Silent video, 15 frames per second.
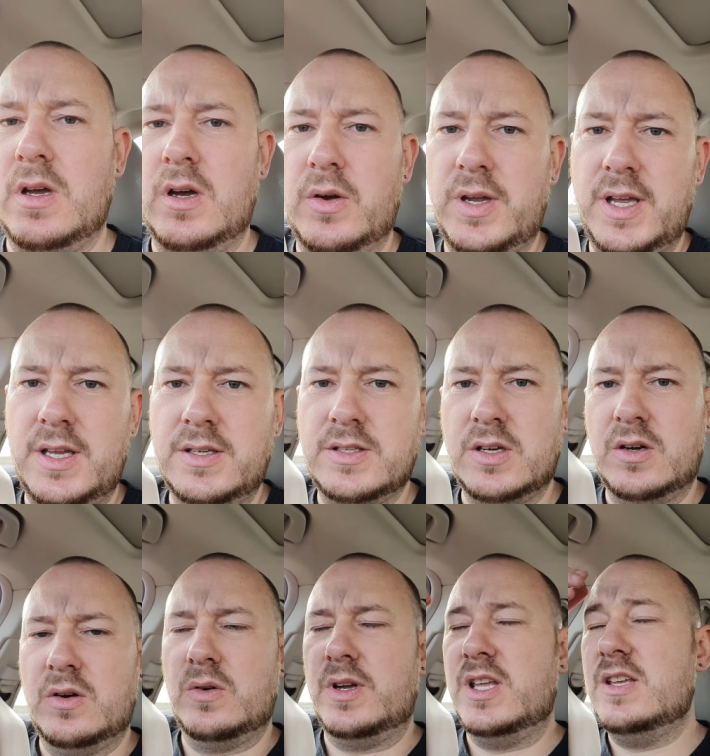Okay,
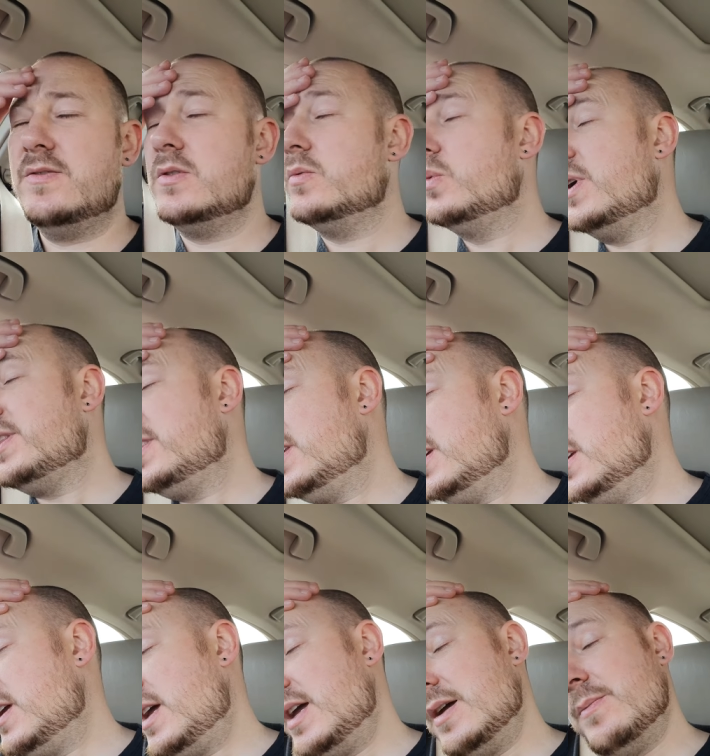so even with the
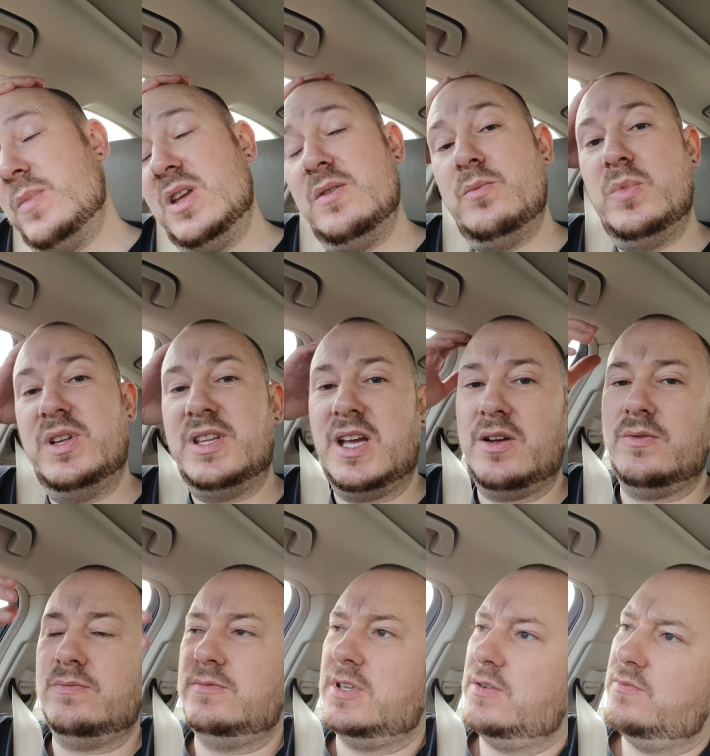um, even with that
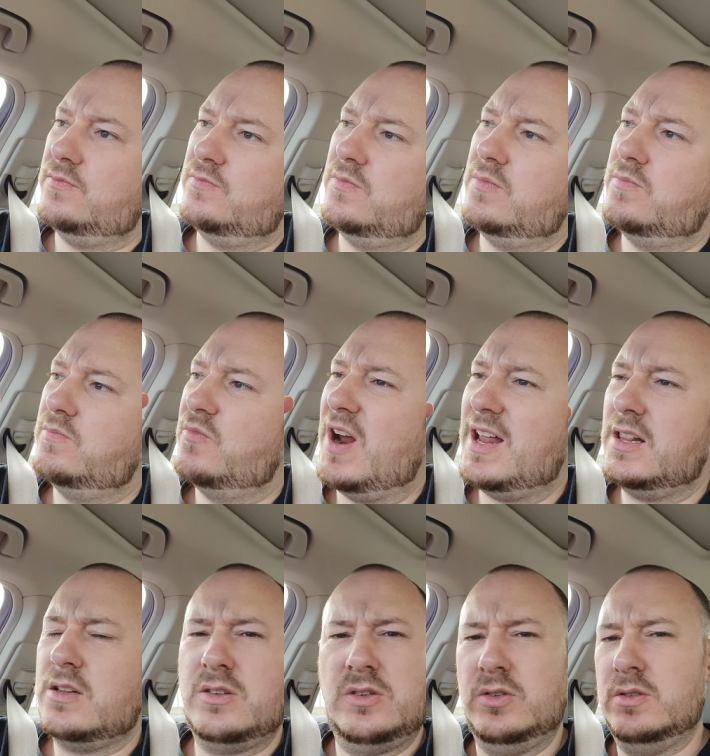that rattle
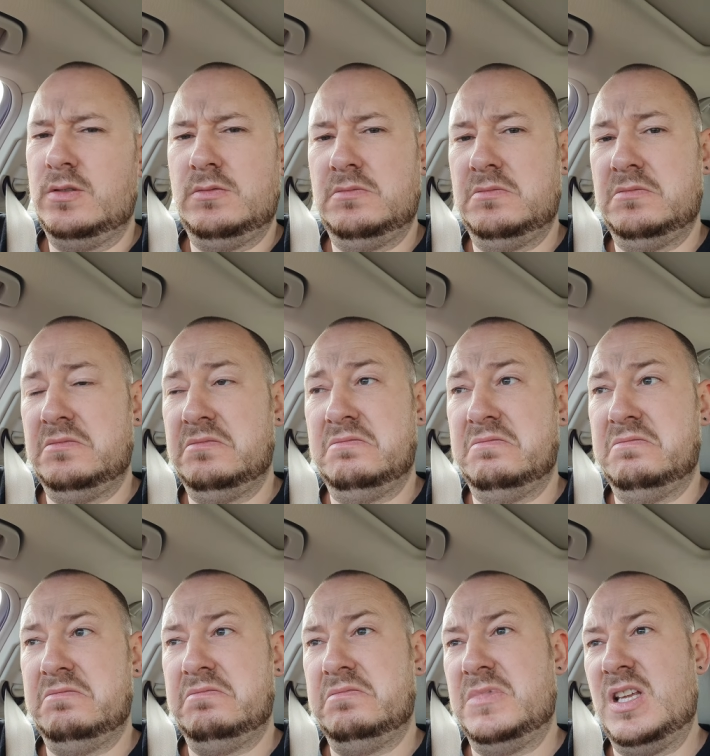gun,
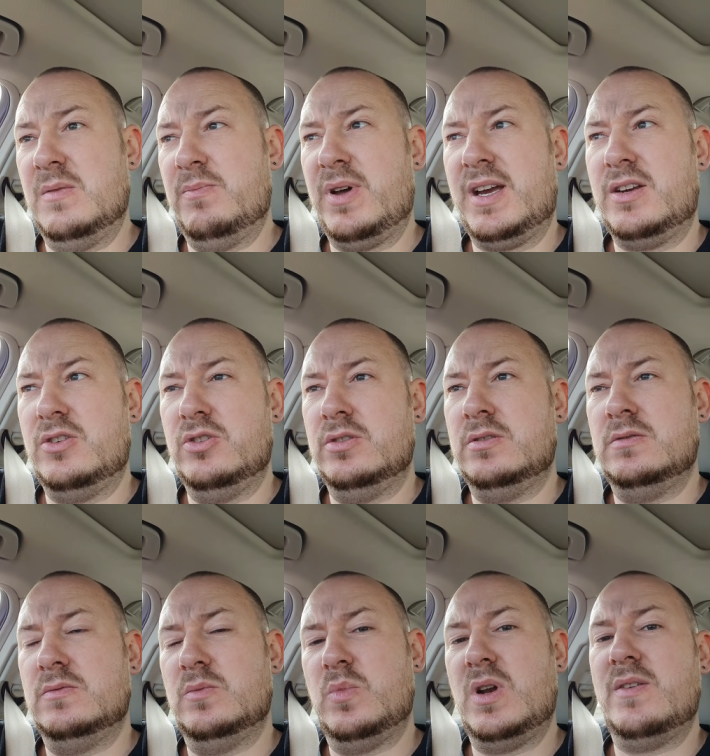impact gun,
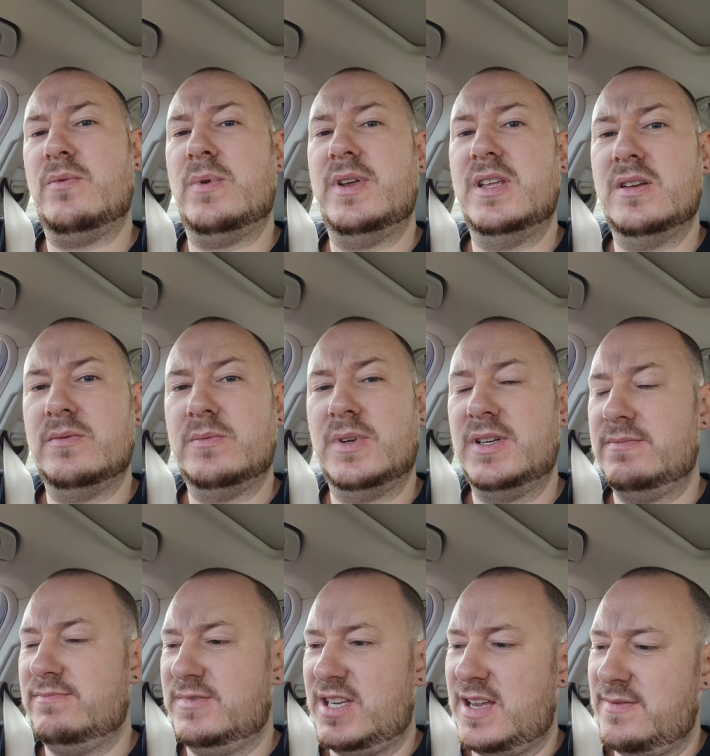whatever way you want
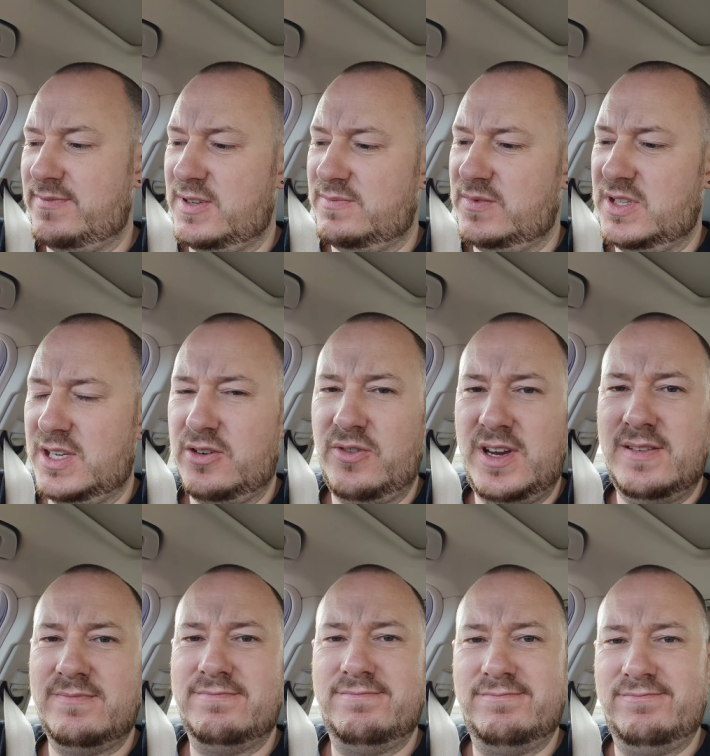to say it, the, the green
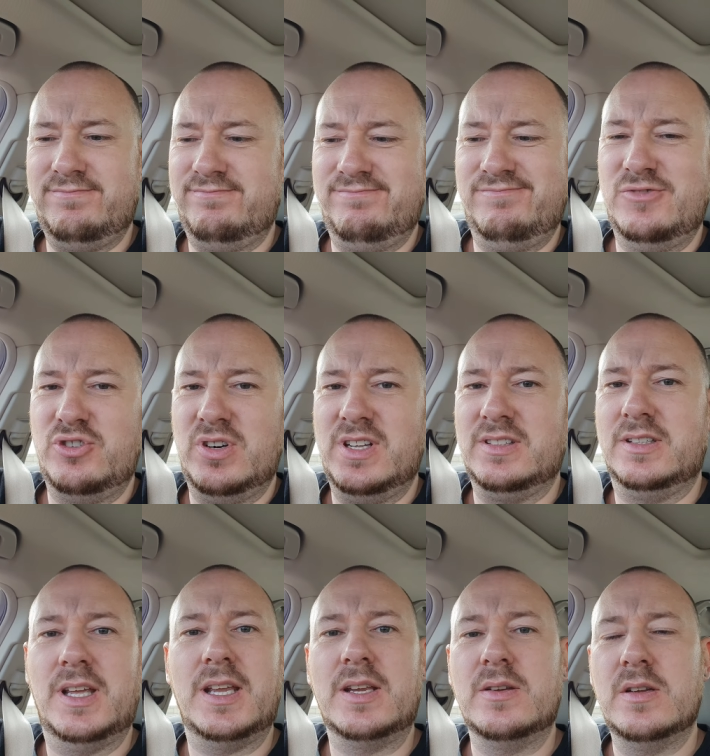drill
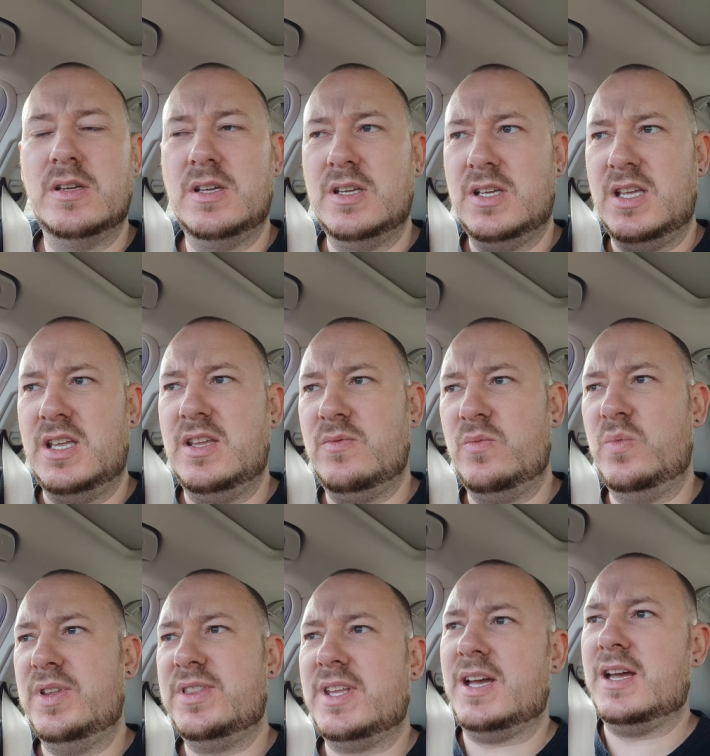thing, even
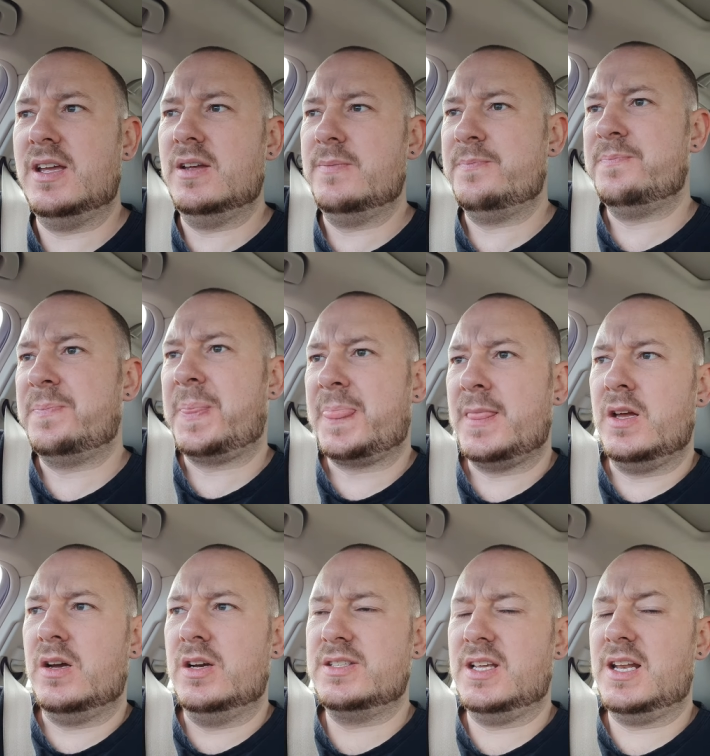with that,
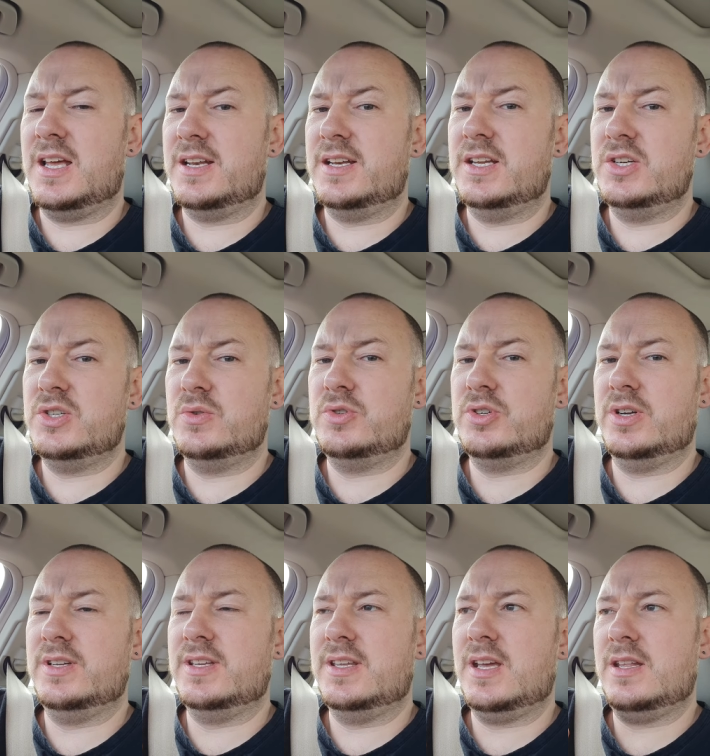I still had an issue
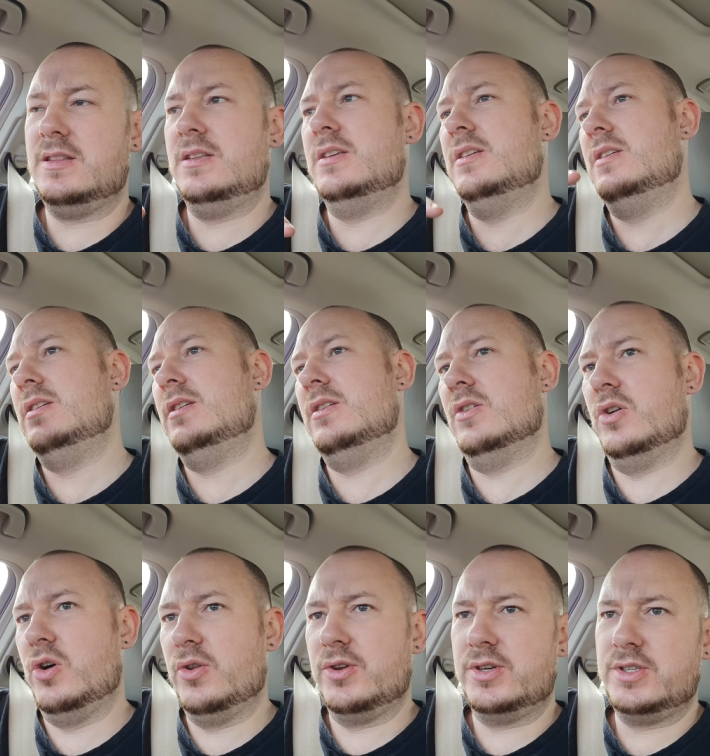trying to get the
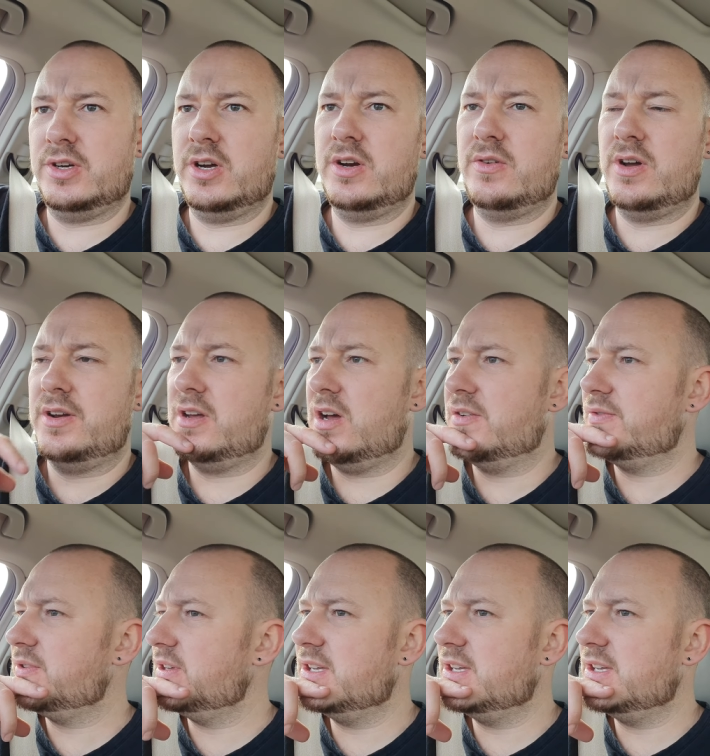other tie rod off.